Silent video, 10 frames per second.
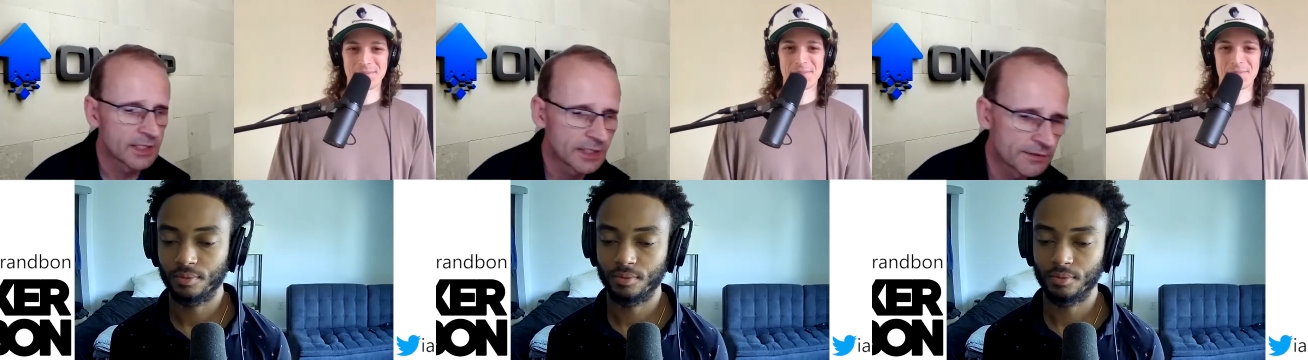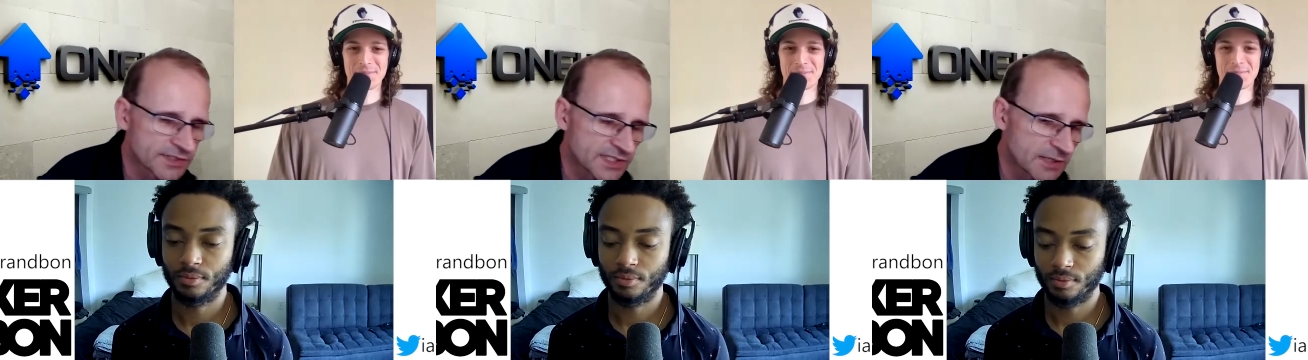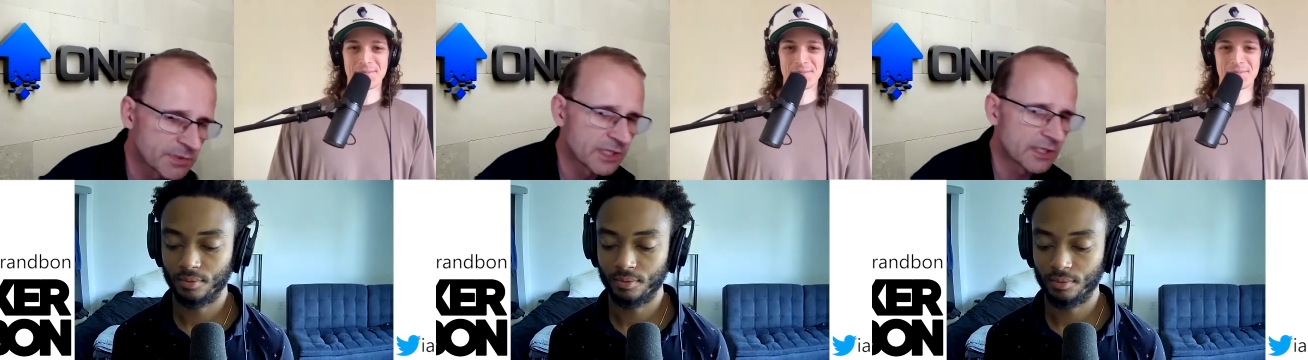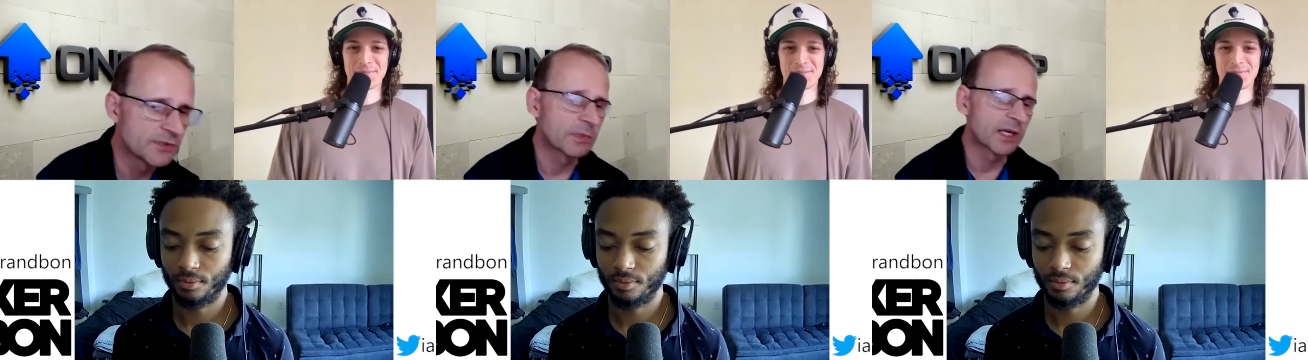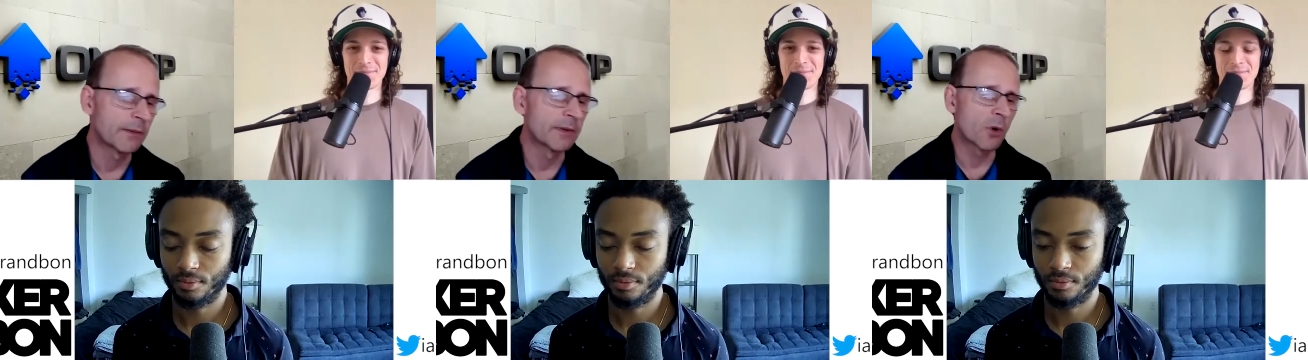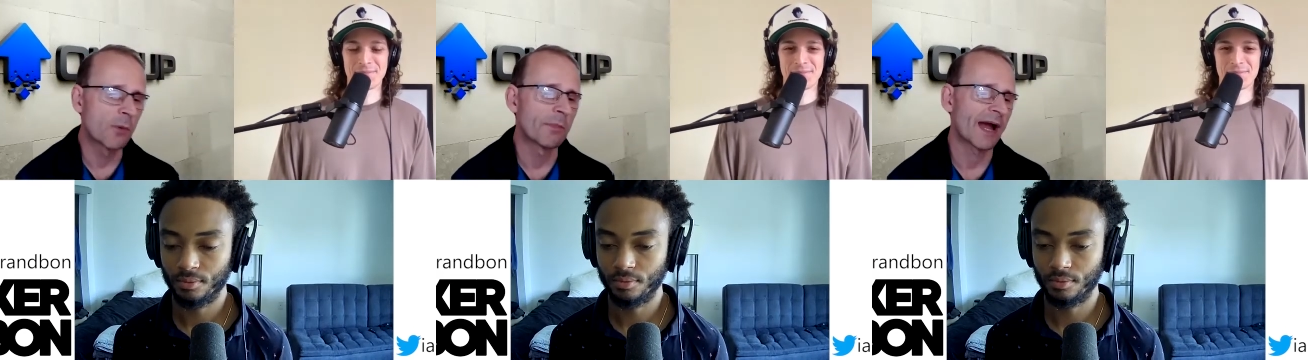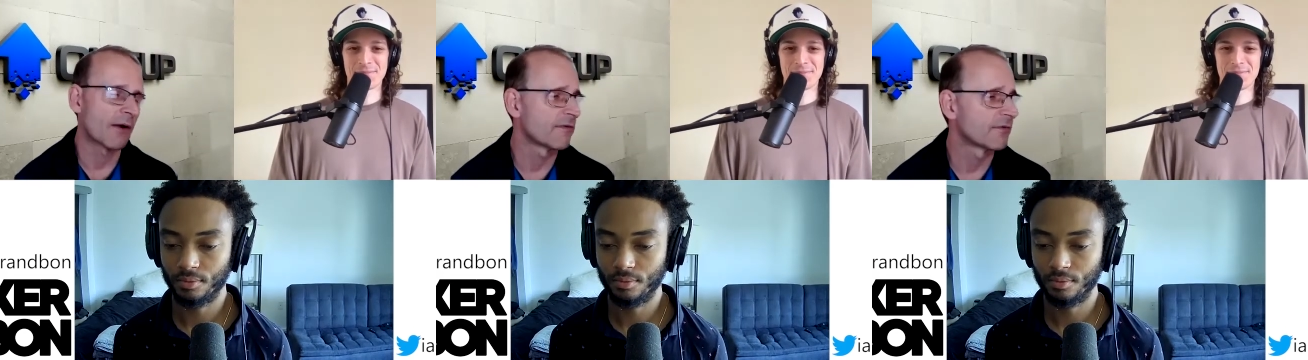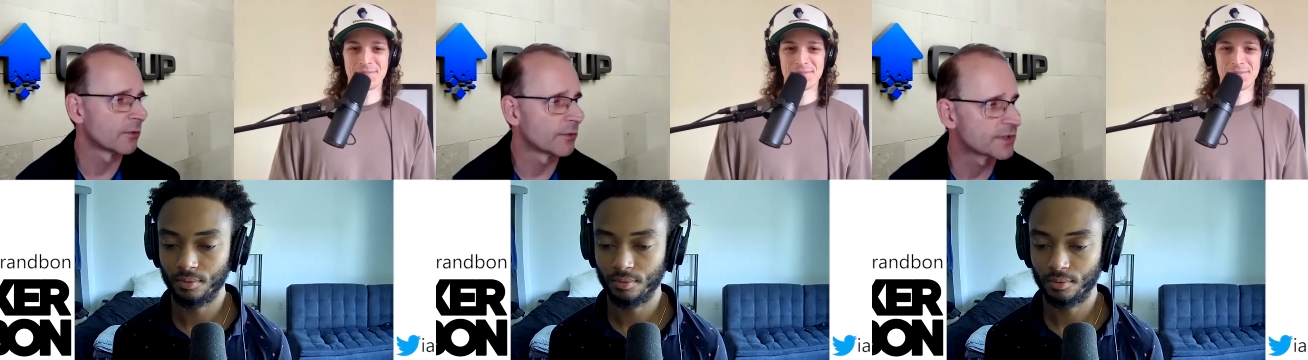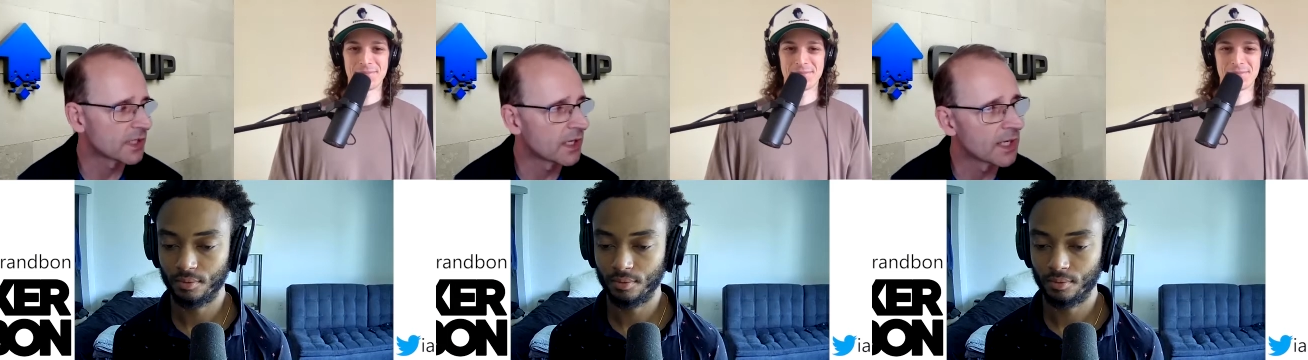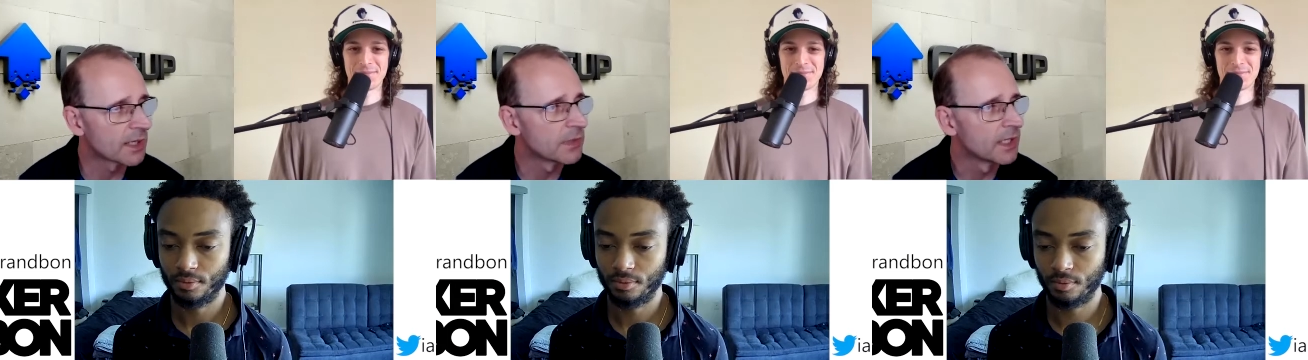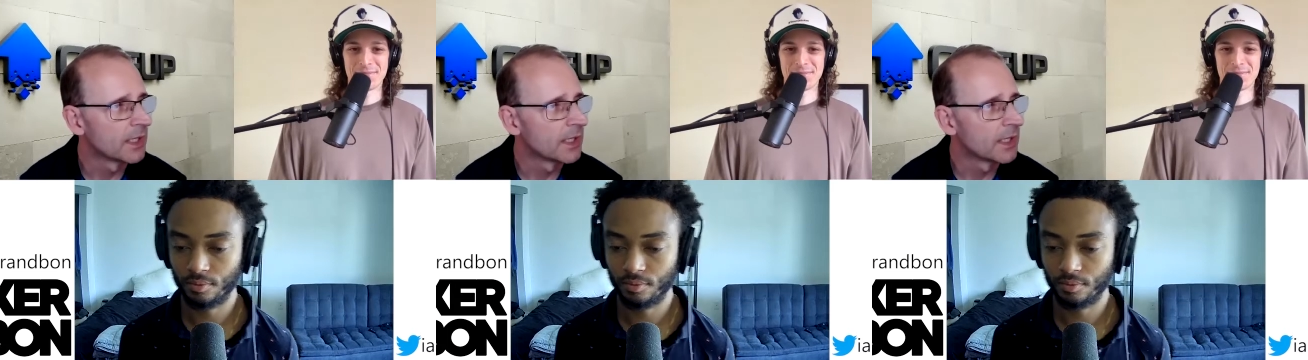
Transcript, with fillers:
Speaker 1: you know the CPUs are becoming more powerful all the time